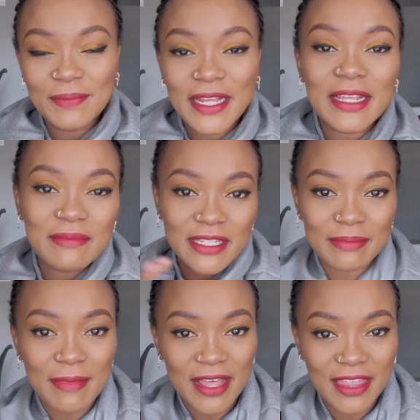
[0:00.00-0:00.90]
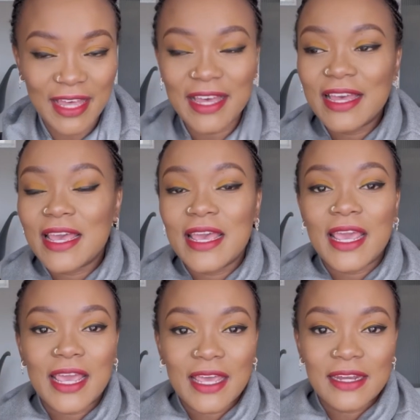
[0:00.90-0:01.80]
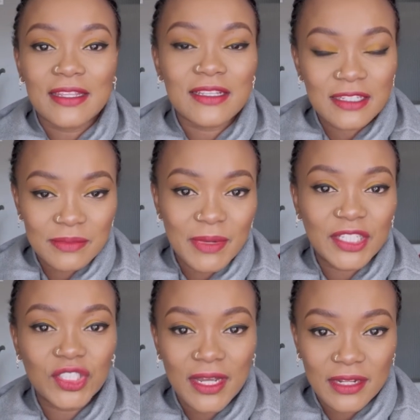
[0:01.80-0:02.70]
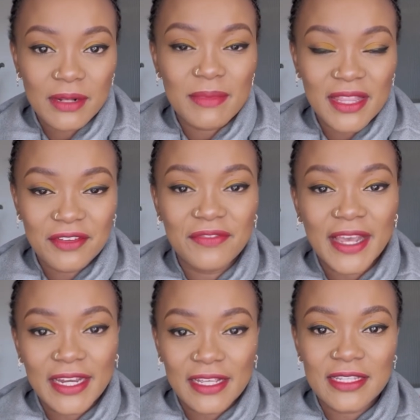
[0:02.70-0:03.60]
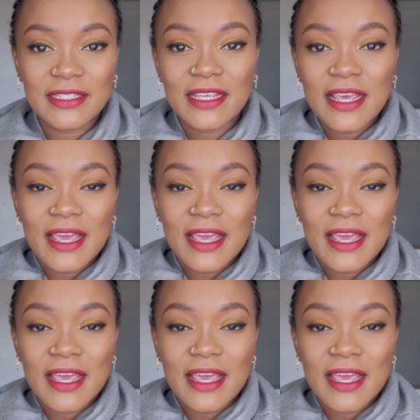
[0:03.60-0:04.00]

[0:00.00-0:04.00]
My name is Martha and this is my channel, Martha Finest.